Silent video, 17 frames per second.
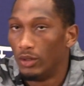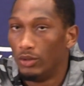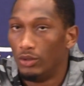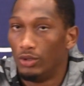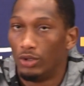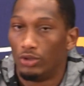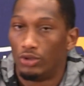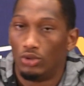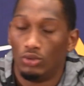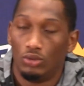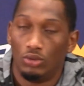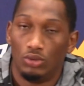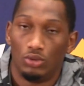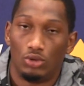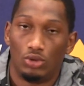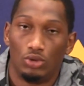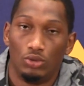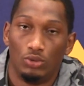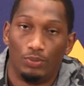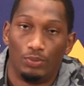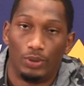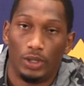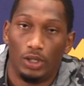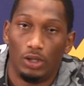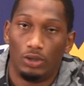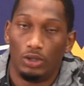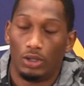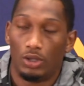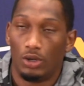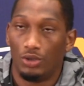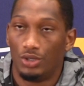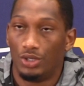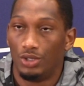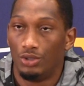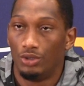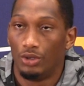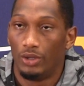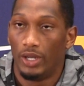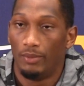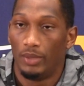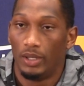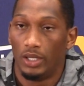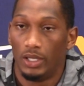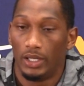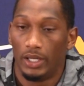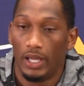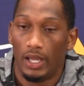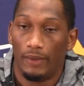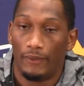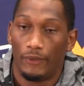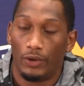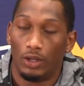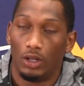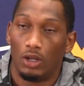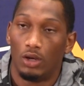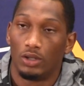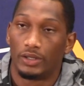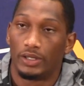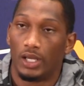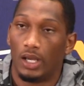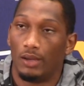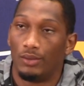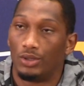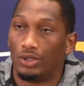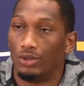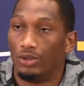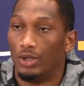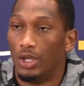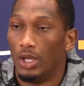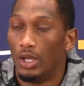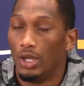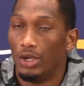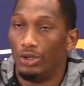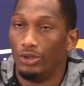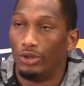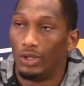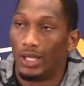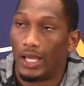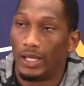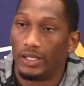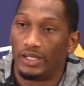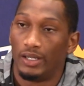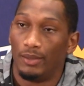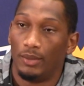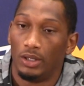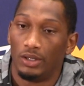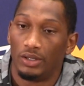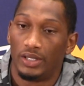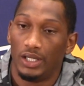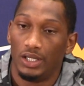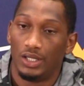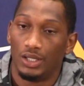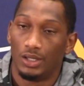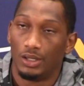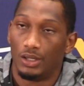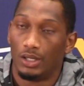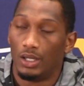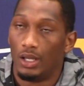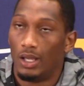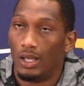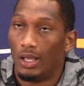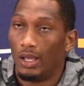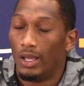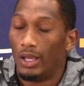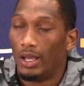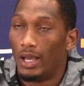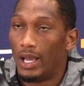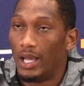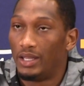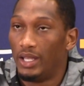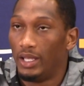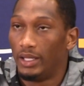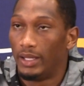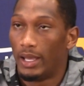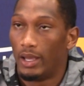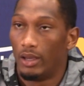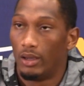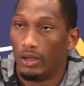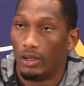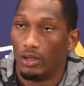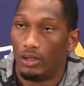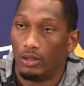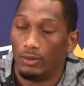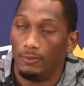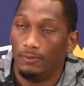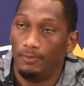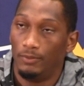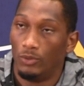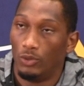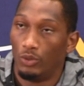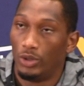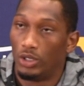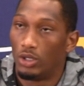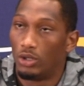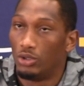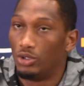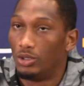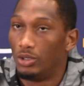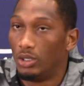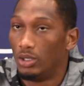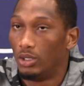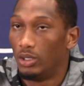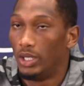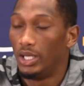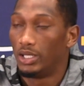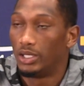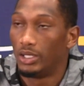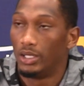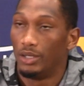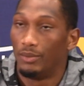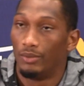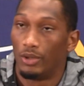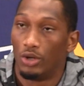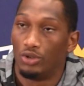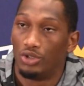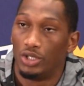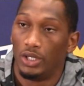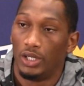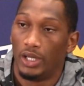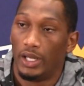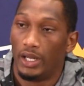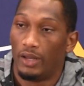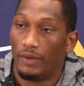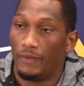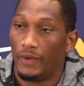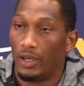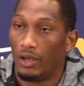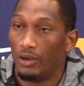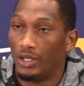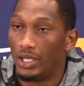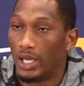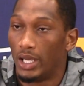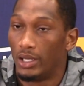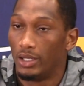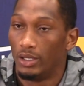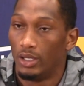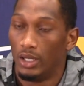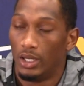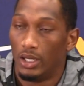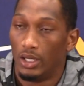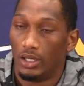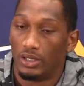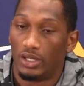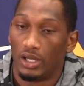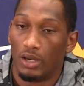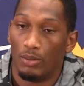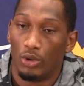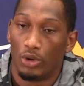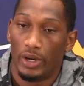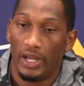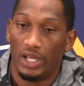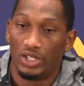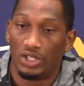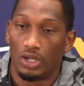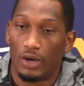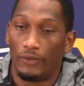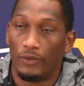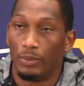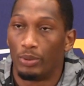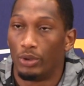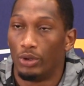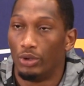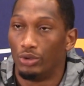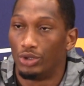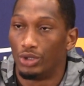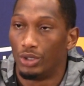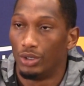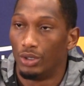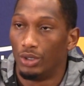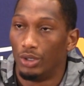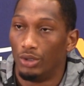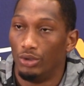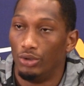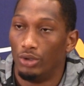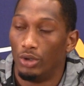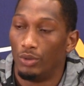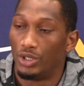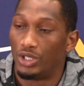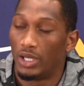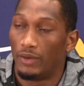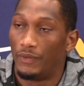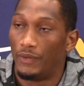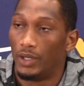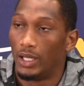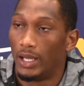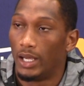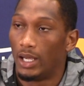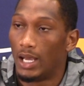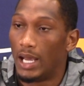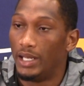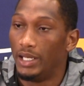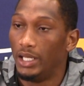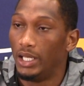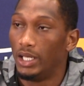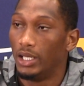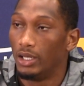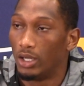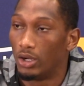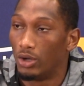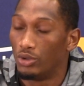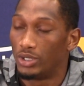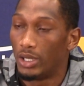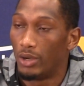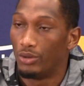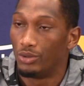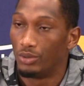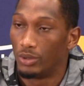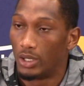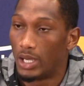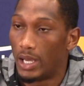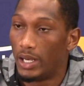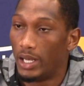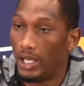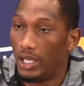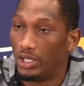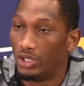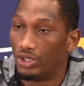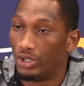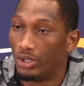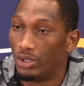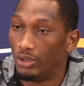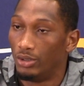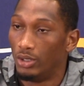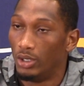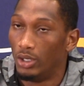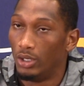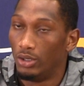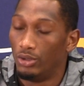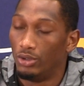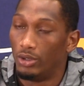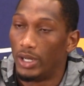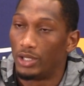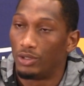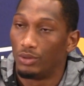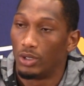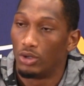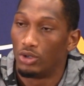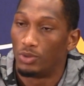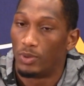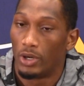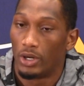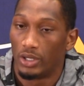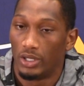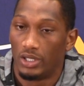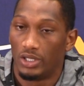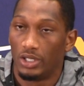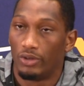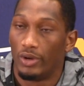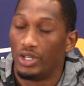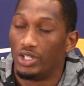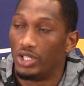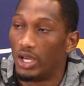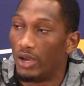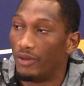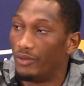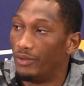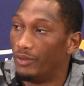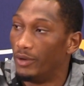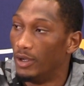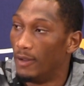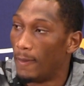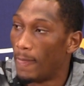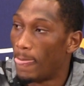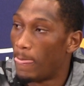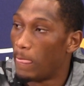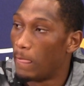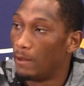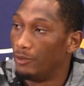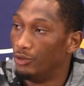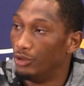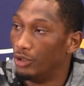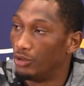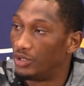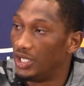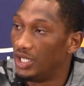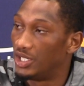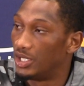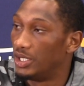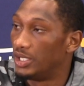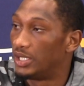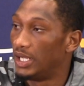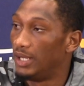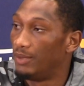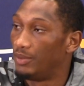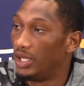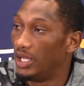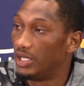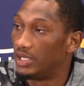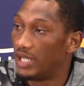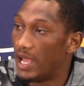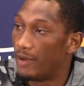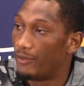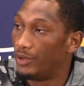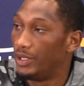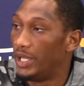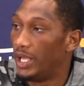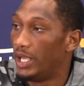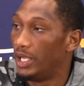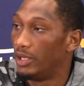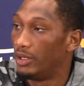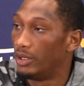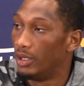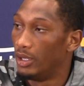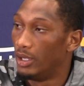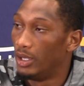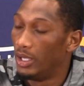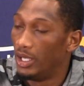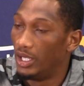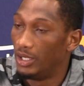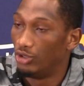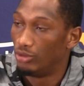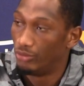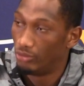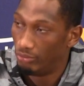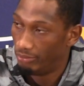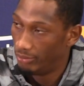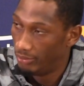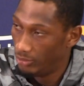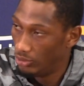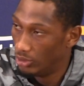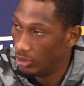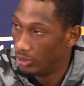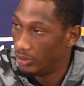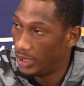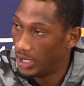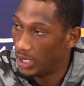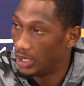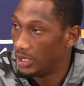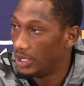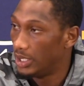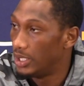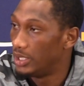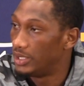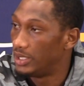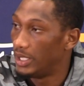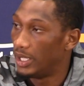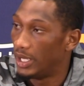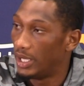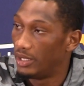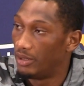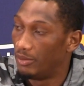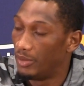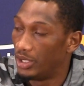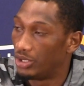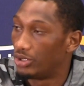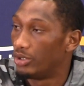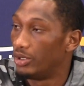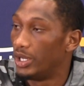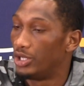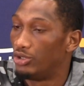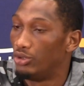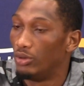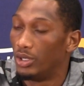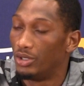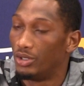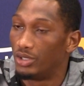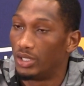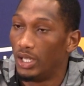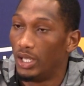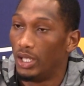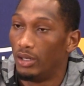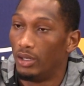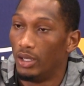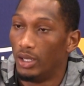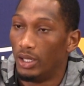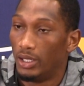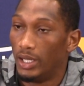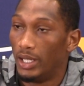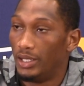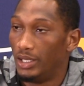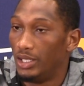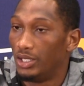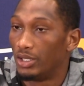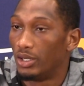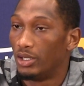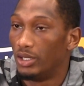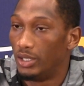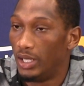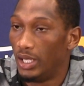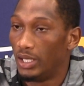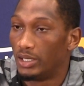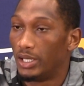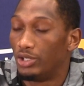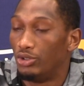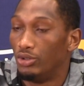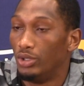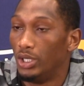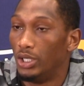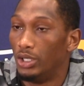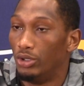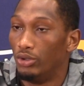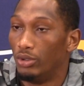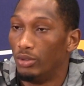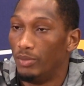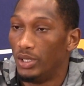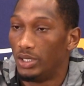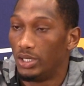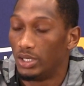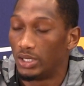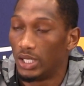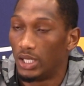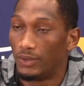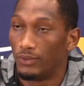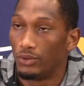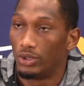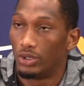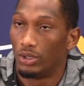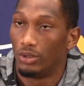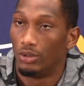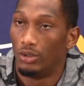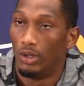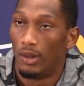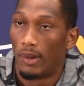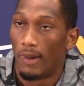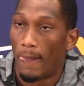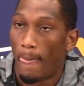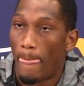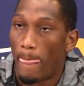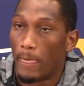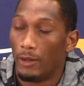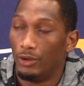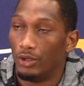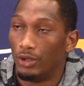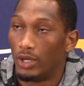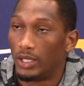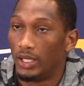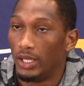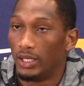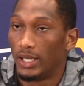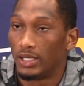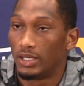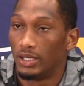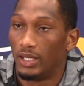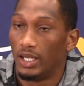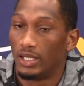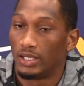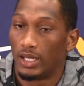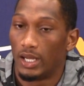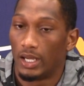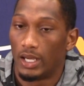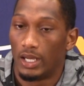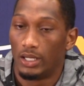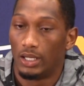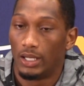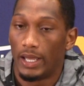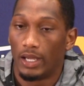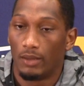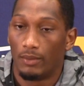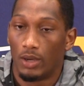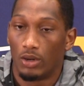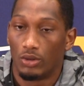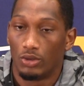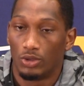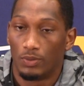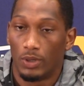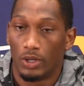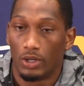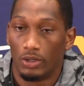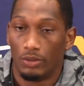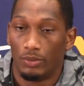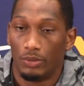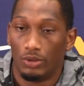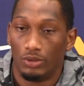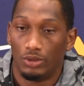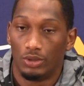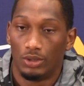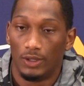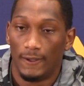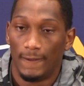You know, two pretty older coaches, you know, they've been in the game for a long time. So, you know, a lot of similar teachings. I think that with Coach Hickson, him coaching in the NFL, he kind of took a more hands-off approach, you know, which I felt like I needed a coach that was kind of hands-on. You know, that's what Coach Parker does a great job of, you know, teaching the same things every day and you know, nailing it into your head to make sure that you understand that these are the things that you need to do to be successful. So, you know, I think that's the things that I kind of like about Coach Parker the most.